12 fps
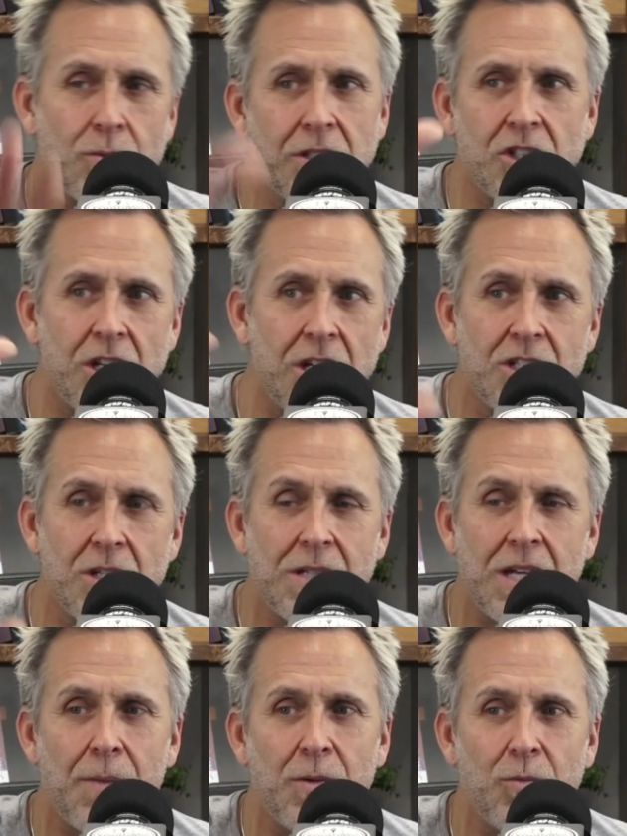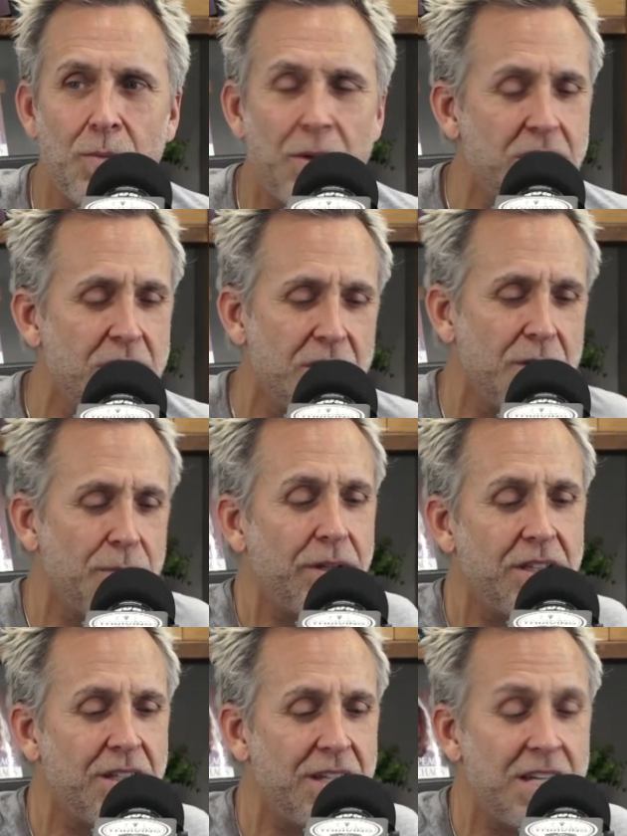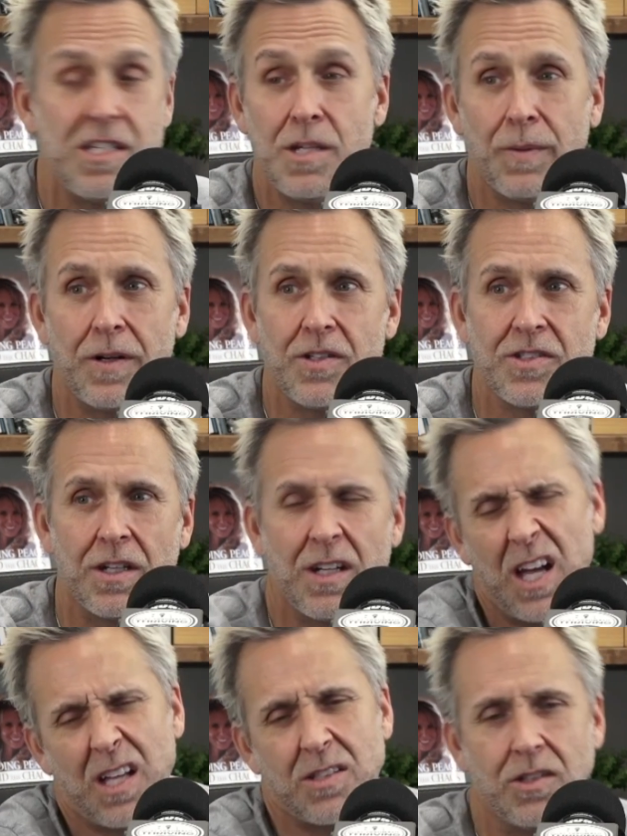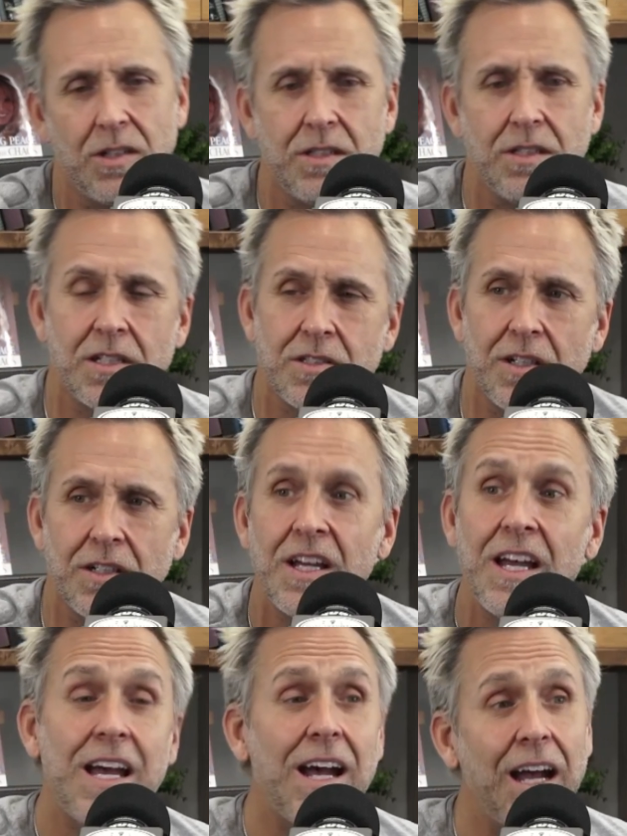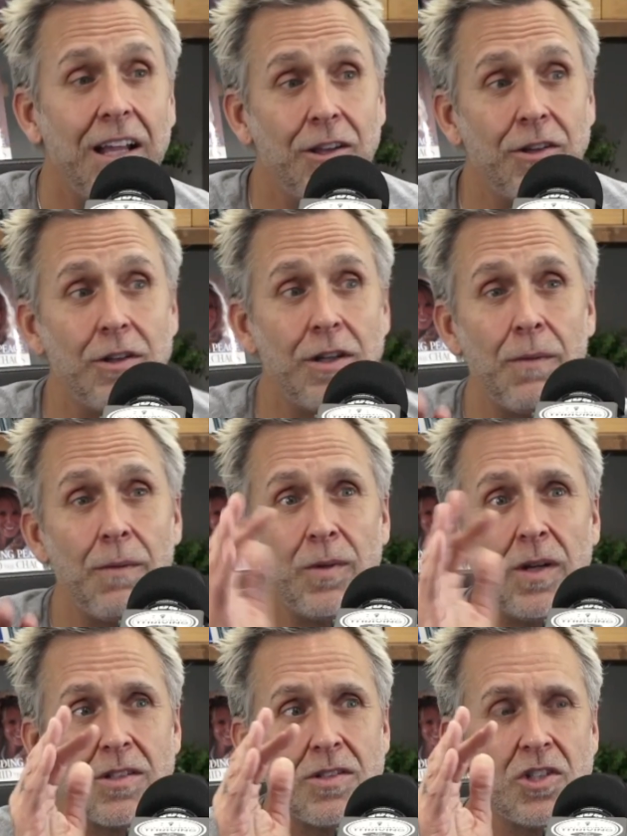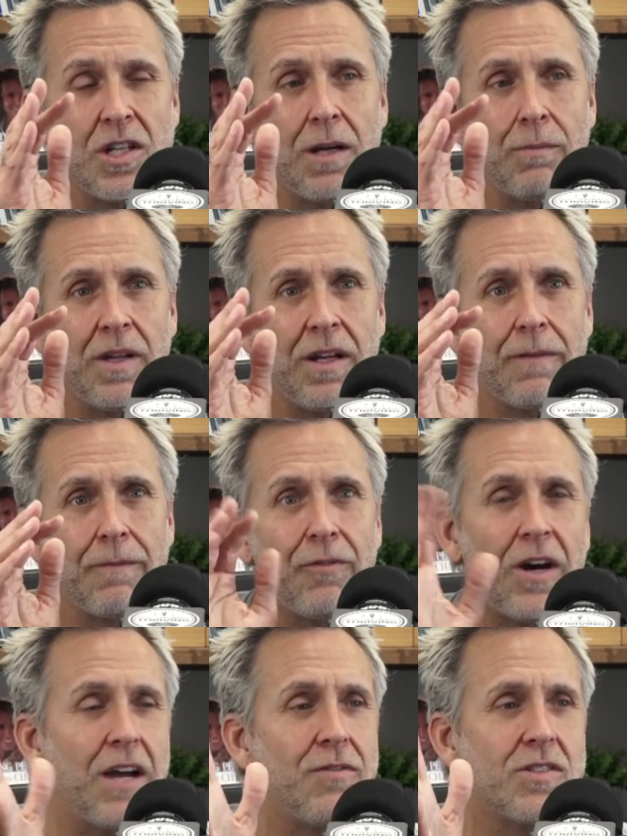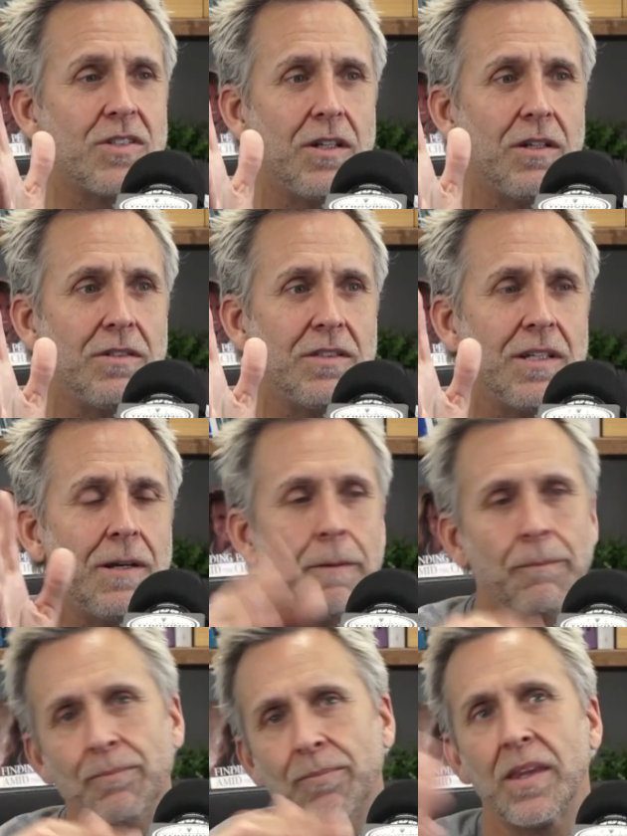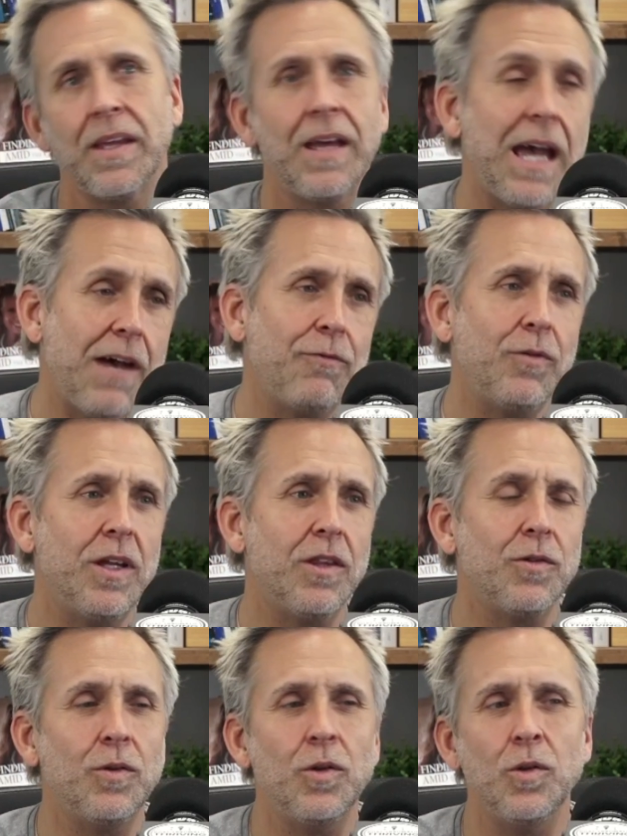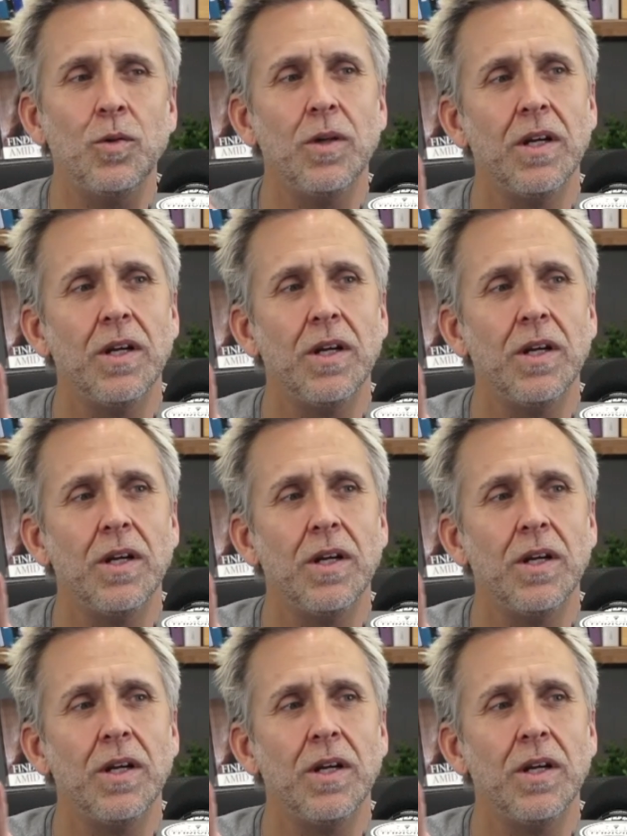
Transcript: change-ups happen. We basically played the easy part of the song. That's good. Next song. I got to jam like 5 songs halfway through